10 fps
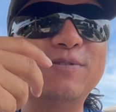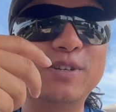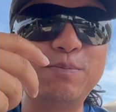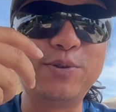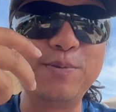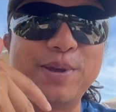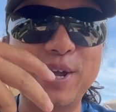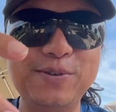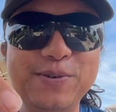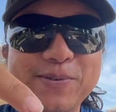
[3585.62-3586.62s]
was between me
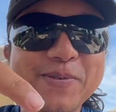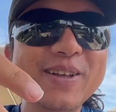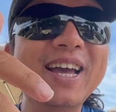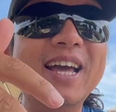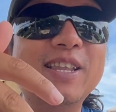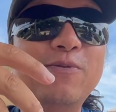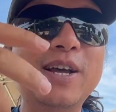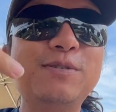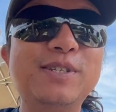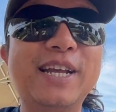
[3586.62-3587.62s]
and you, mm. and the
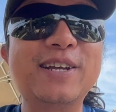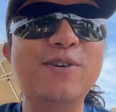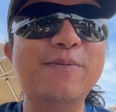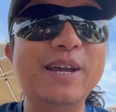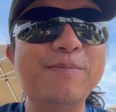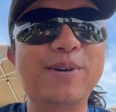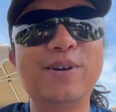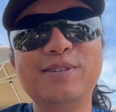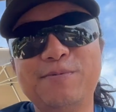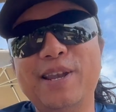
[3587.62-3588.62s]
rest was taken over by him
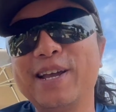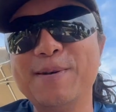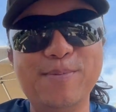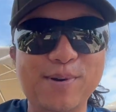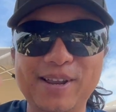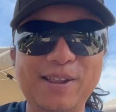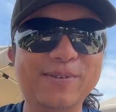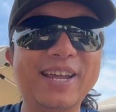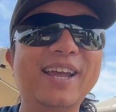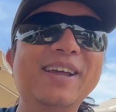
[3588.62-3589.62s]
because when I get bored, I
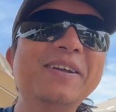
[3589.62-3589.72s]
don't care.